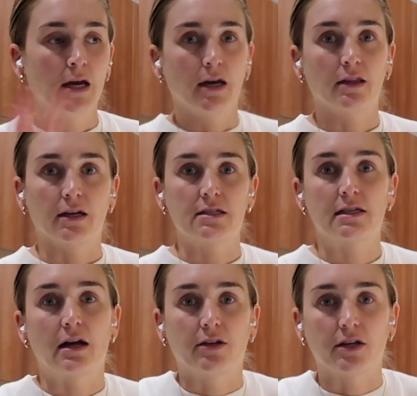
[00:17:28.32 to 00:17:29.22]
and like a
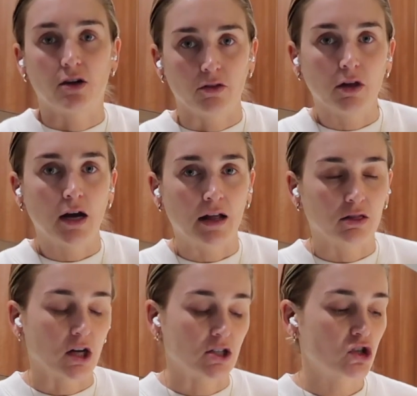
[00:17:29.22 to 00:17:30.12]
salad at
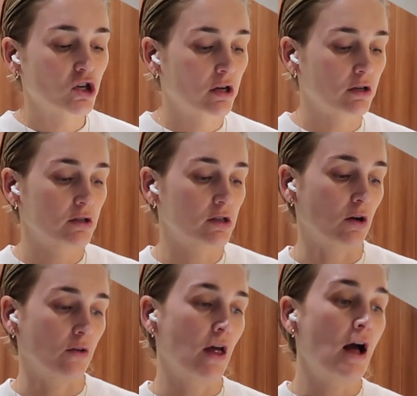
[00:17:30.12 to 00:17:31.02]
lunch.
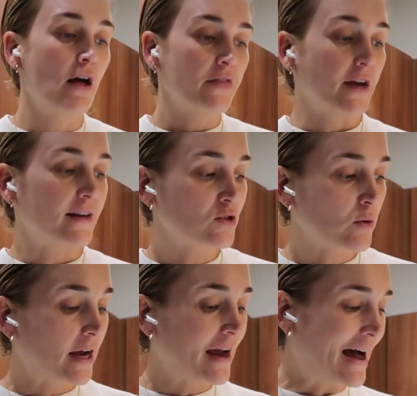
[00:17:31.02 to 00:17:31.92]
So that is
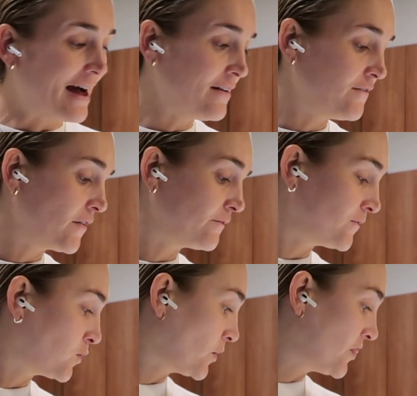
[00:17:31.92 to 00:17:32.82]
what I have
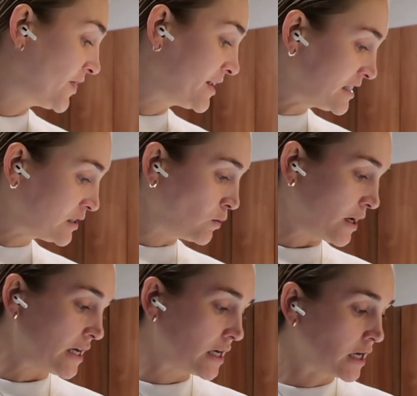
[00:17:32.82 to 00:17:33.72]
for this
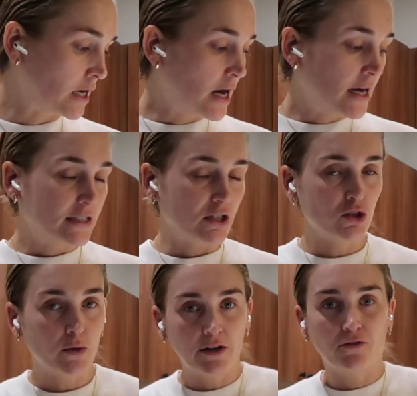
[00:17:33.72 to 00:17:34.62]
week. Didn't
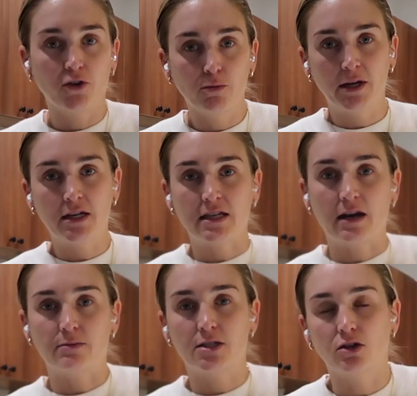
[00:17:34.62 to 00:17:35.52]
do any fruit because I
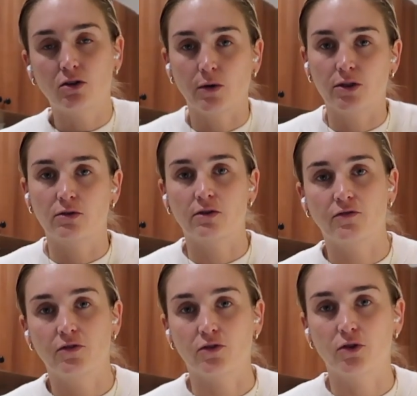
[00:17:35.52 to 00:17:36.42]
am still going through the
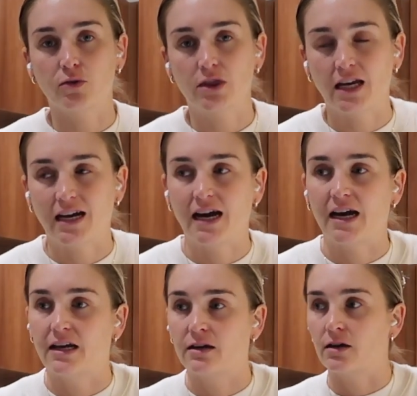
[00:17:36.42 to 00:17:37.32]
fruit that
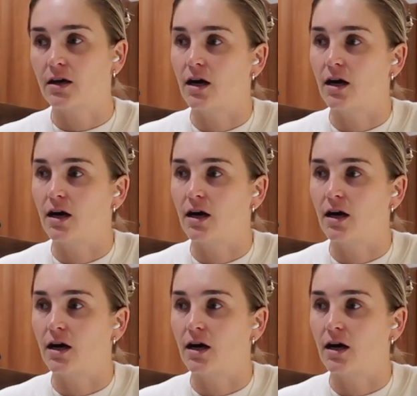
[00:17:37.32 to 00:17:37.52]
I